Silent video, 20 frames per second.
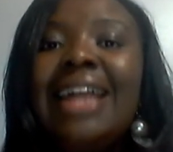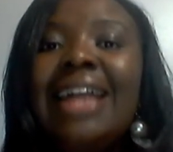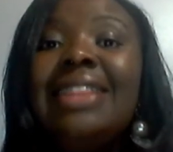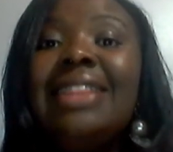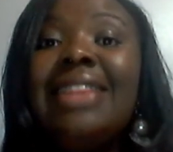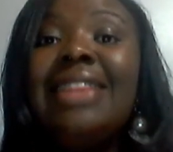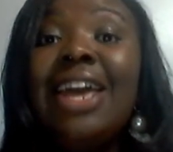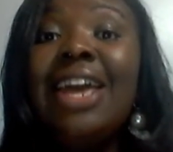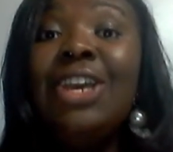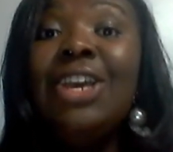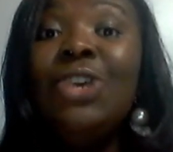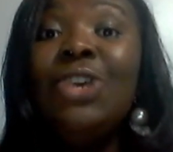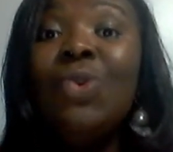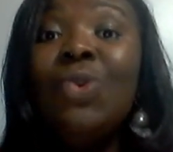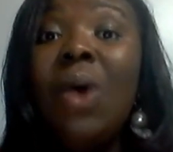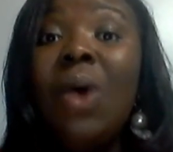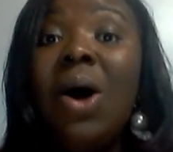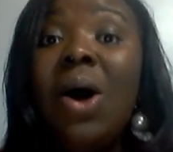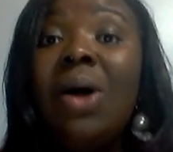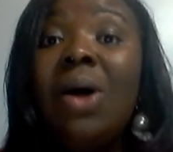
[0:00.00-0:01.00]
Thank you
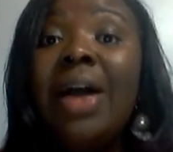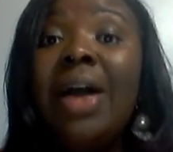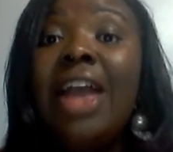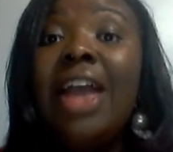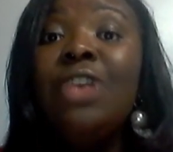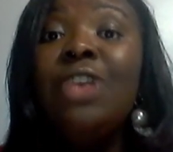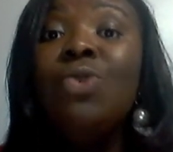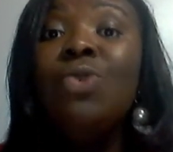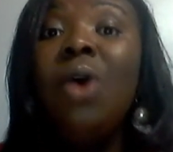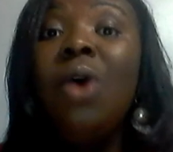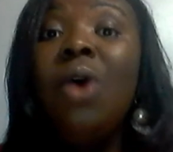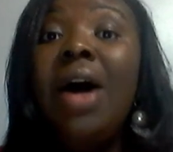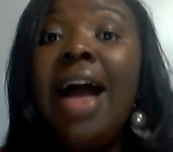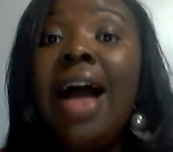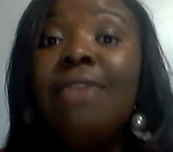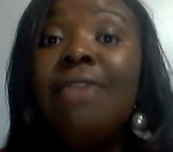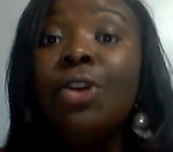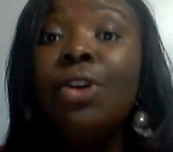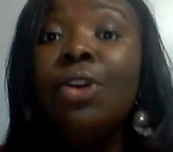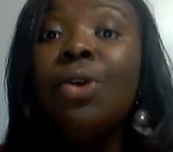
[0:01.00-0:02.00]
all, and you all
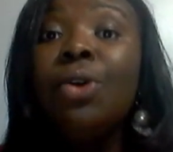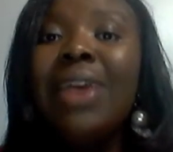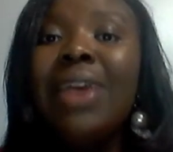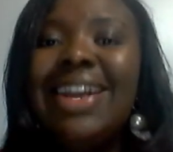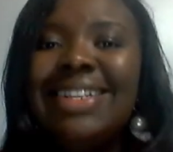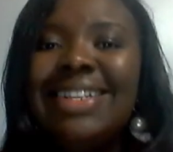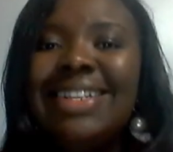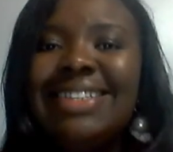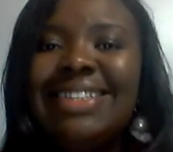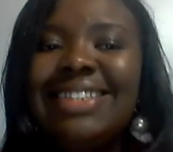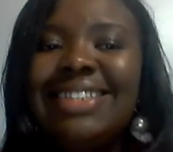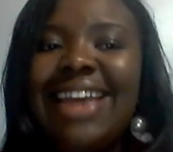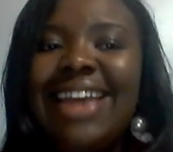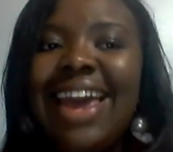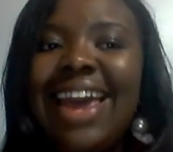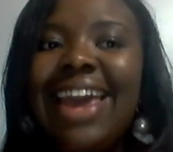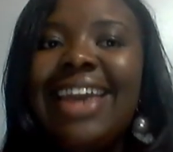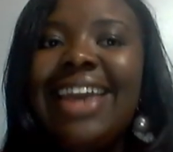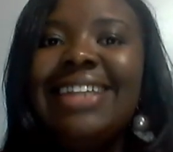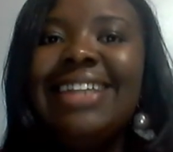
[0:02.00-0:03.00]
have a great day.
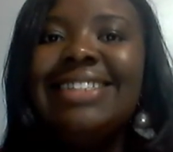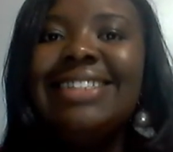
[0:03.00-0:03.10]
Day.